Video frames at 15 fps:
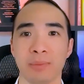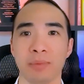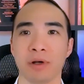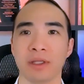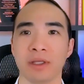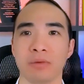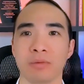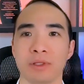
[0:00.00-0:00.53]
Or are
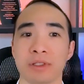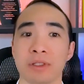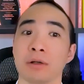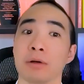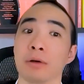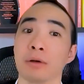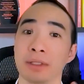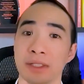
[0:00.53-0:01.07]
they ones that are
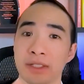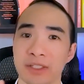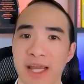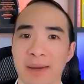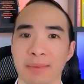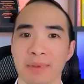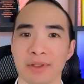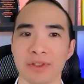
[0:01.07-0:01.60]
already
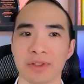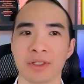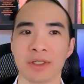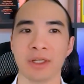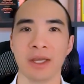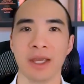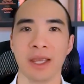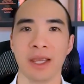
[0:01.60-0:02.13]
established
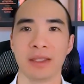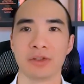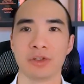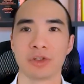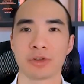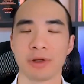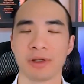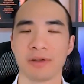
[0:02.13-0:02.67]
and they're just
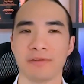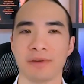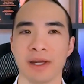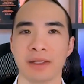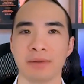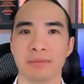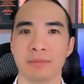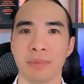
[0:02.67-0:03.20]
trying to
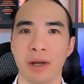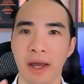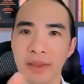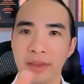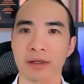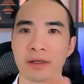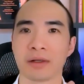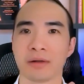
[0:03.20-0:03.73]
find
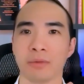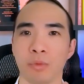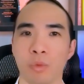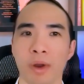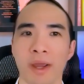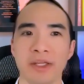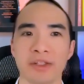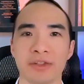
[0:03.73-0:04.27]
other
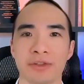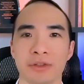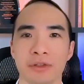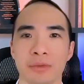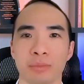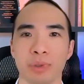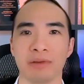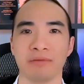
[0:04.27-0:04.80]
ways to
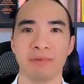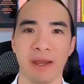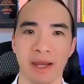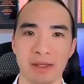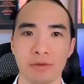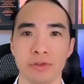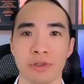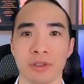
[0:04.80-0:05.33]
bring
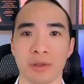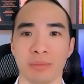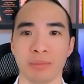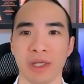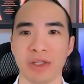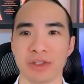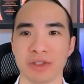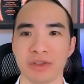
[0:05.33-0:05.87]
value to their
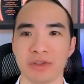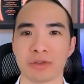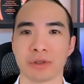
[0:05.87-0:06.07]
patients?